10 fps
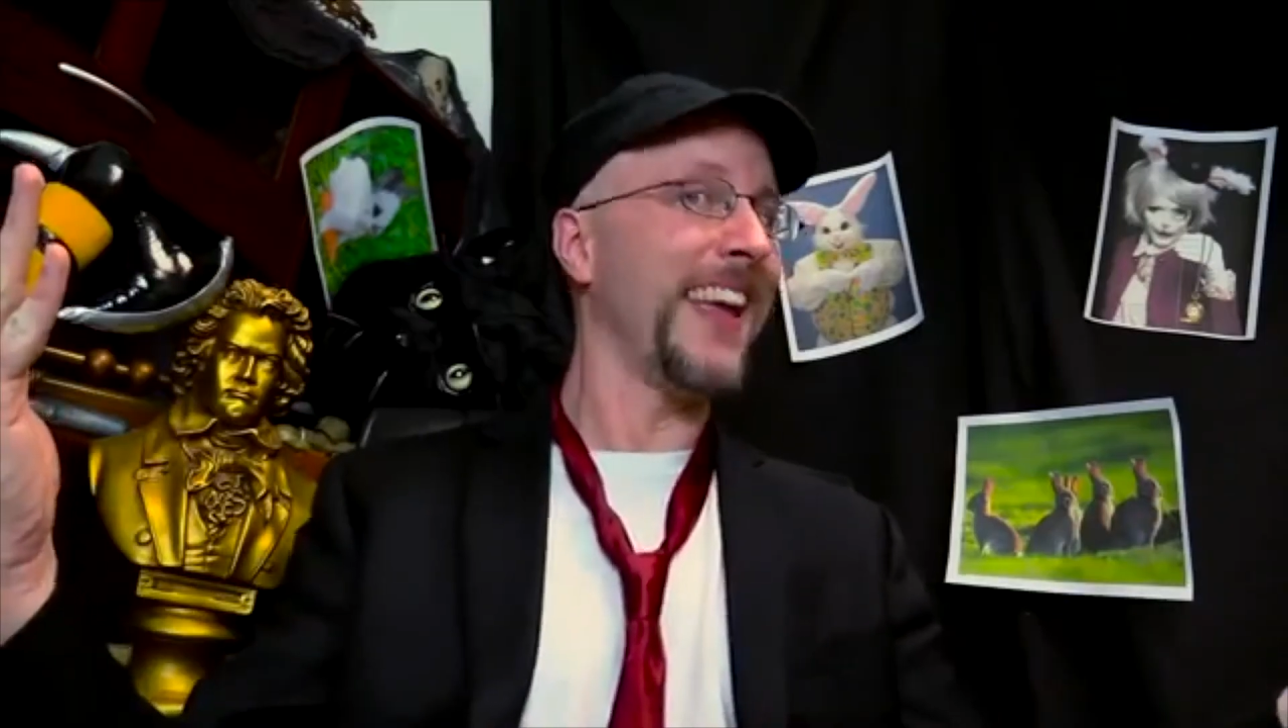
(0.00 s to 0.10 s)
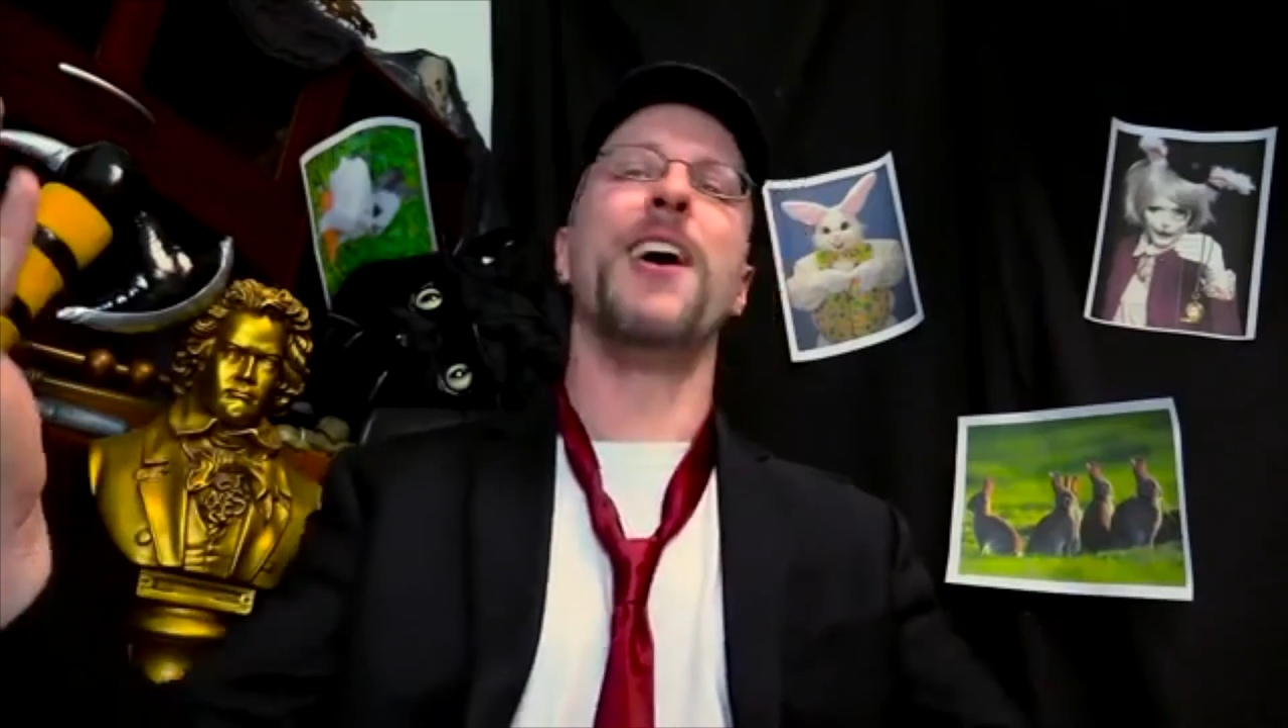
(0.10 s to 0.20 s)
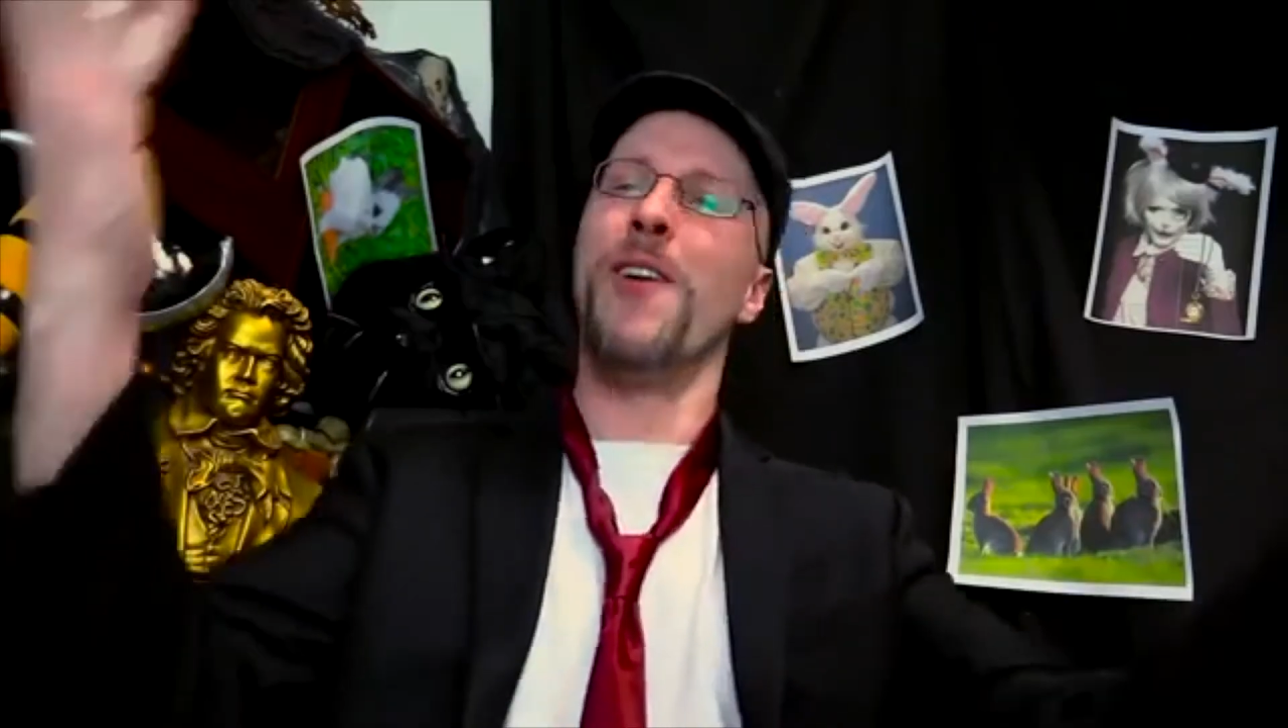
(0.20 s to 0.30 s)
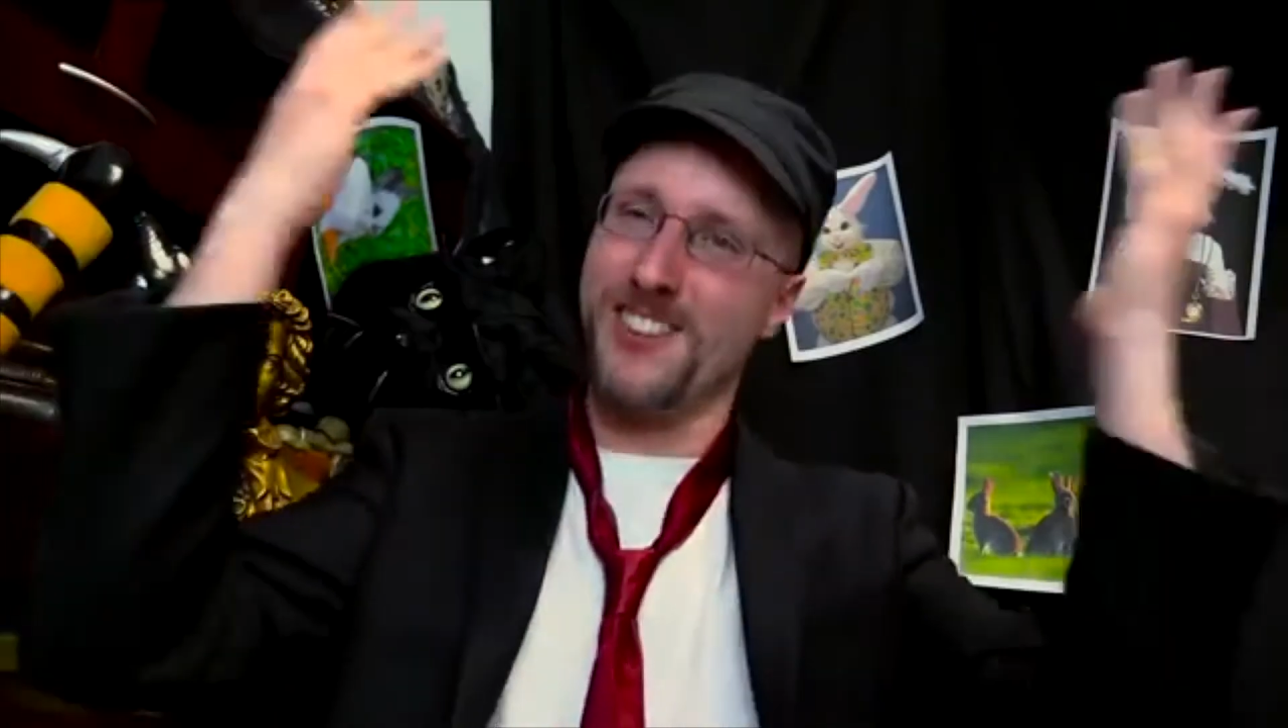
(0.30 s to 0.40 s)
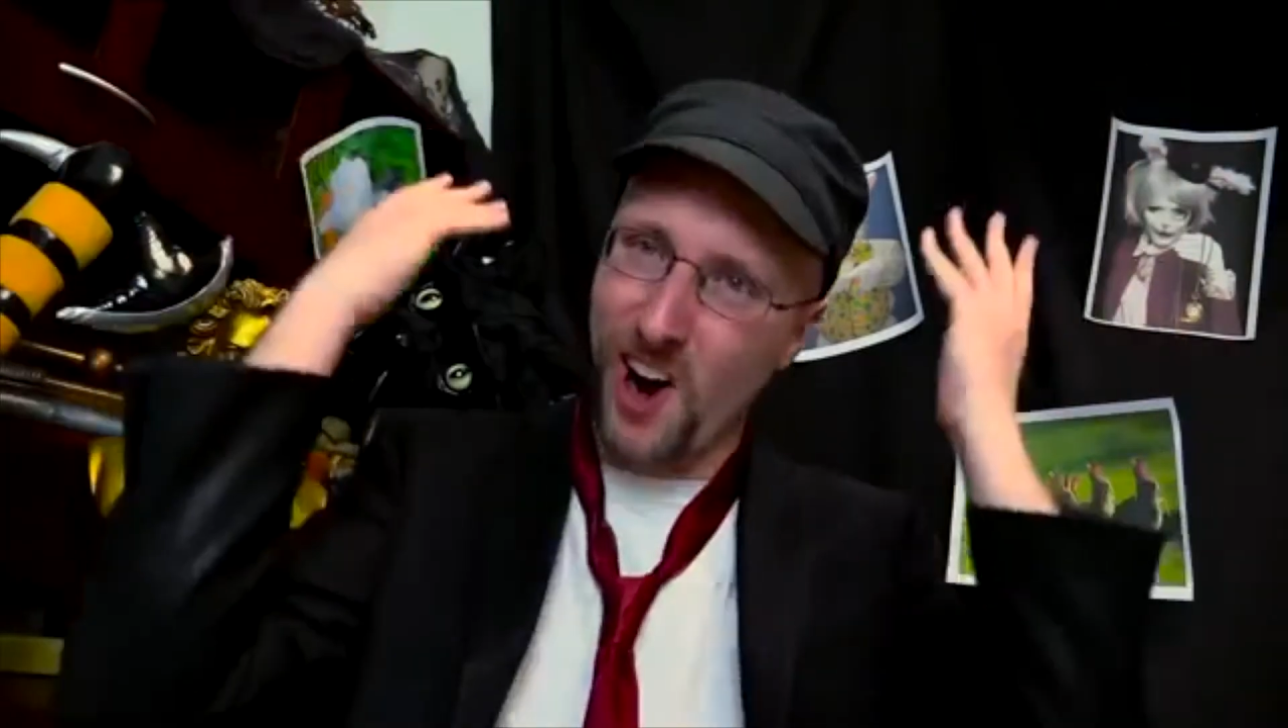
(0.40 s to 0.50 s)

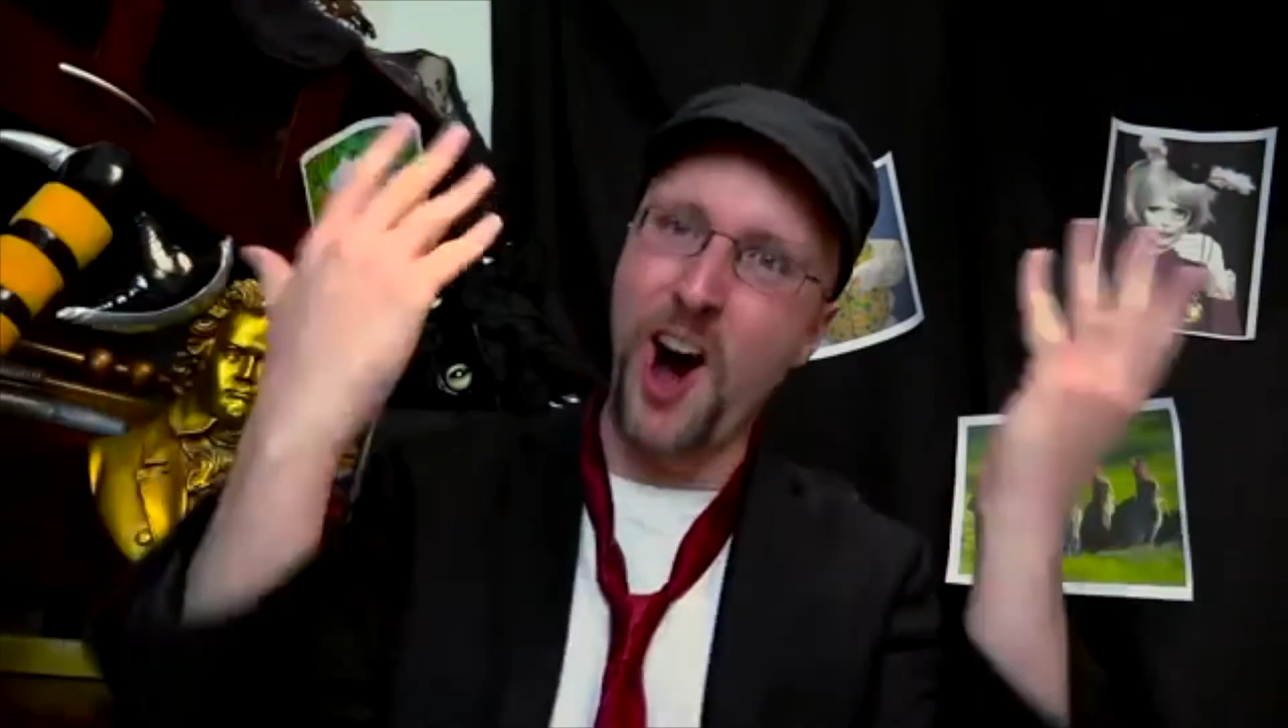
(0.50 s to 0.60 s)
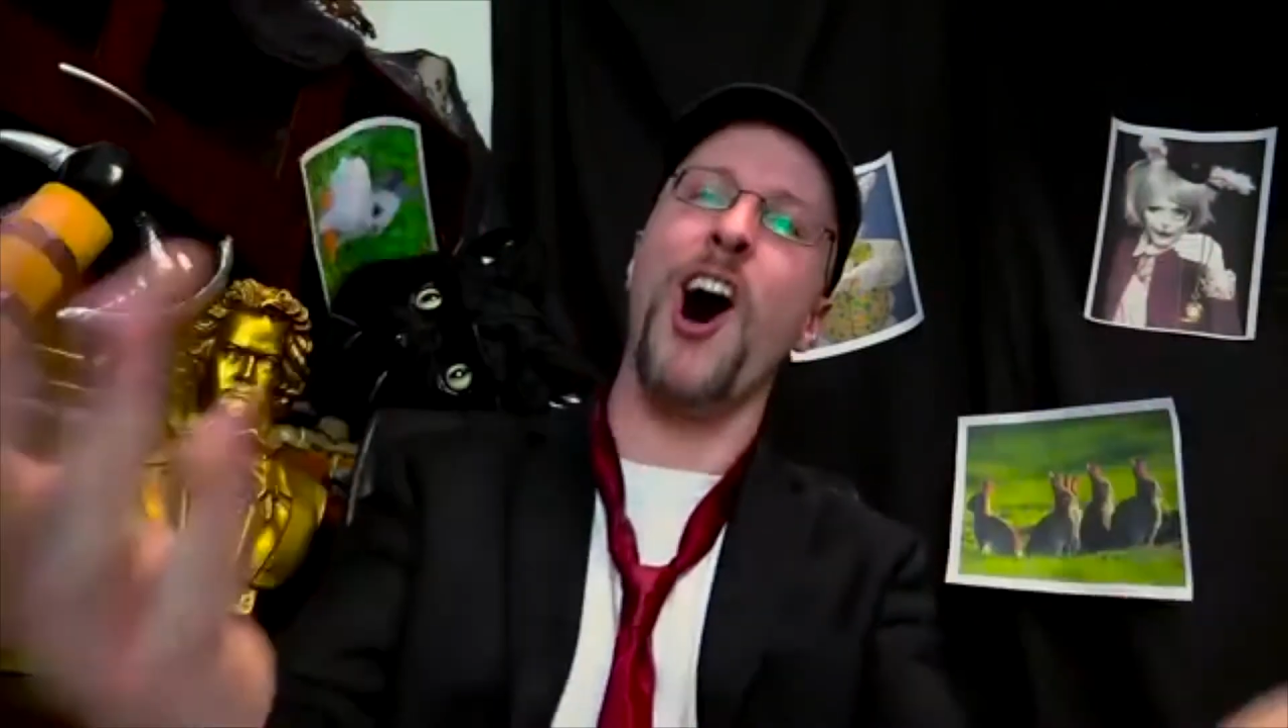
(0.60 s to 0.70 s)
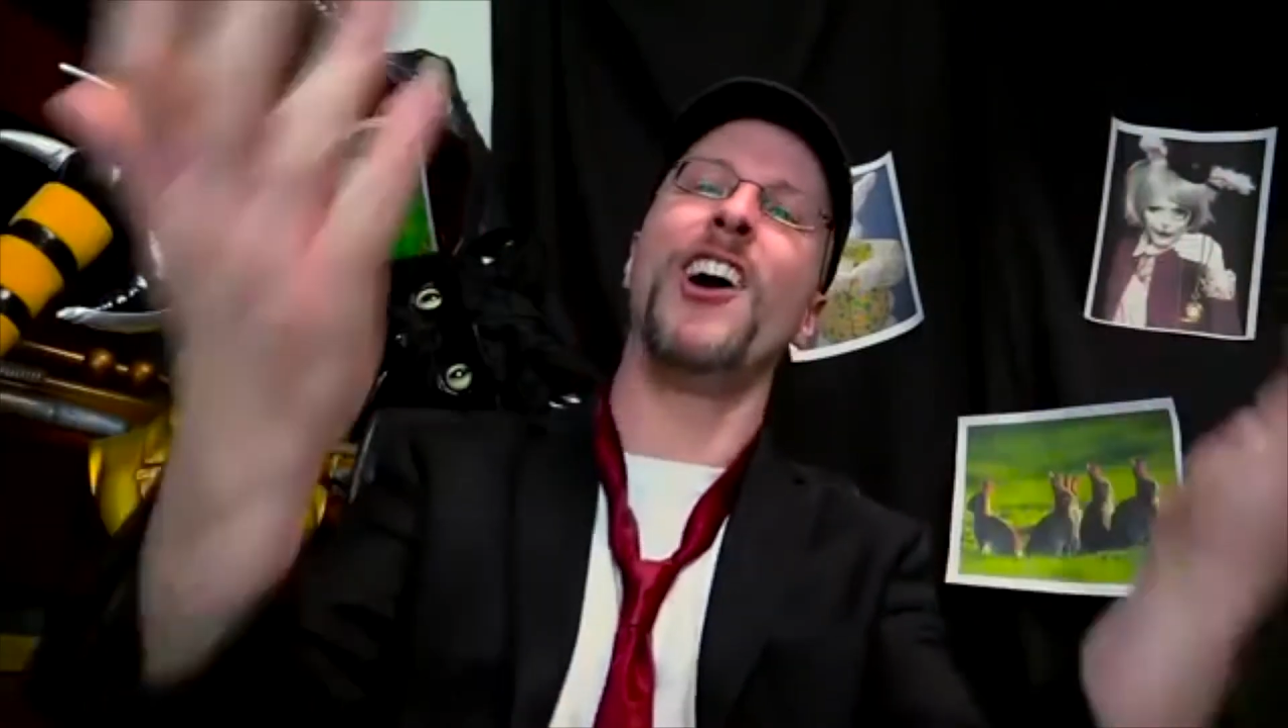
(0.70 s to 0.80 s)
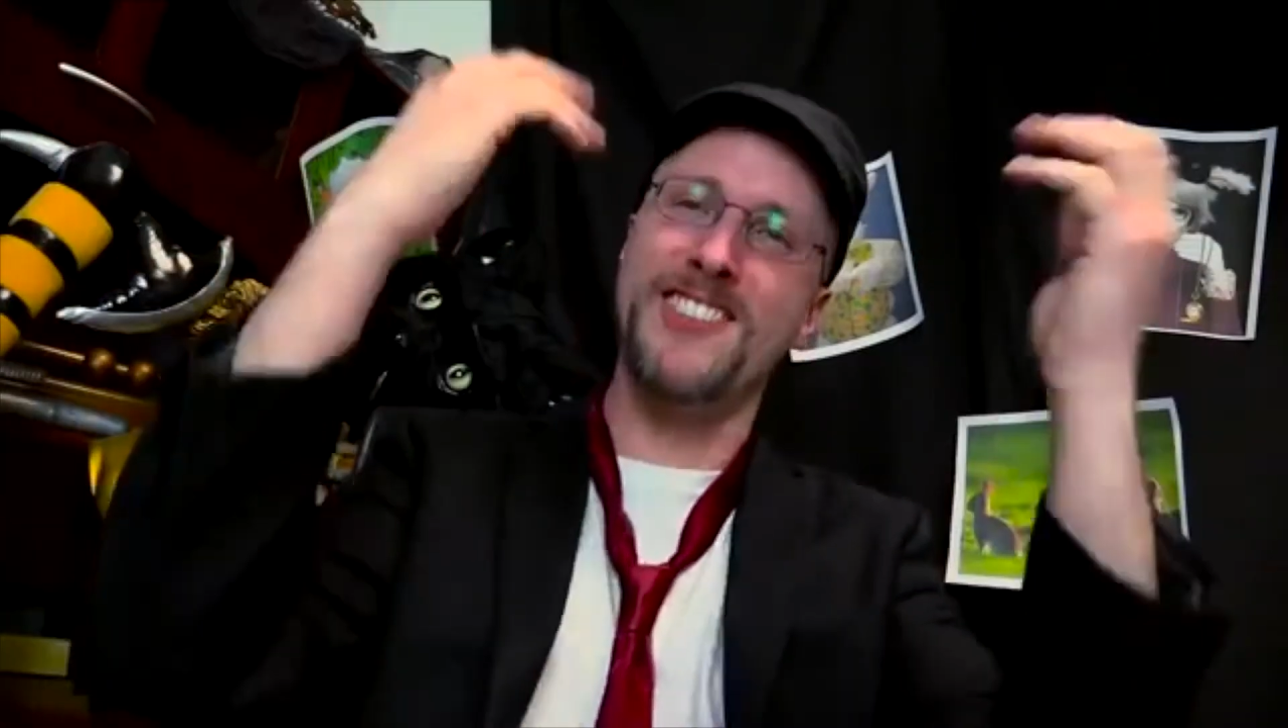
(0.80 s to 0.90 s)
It was all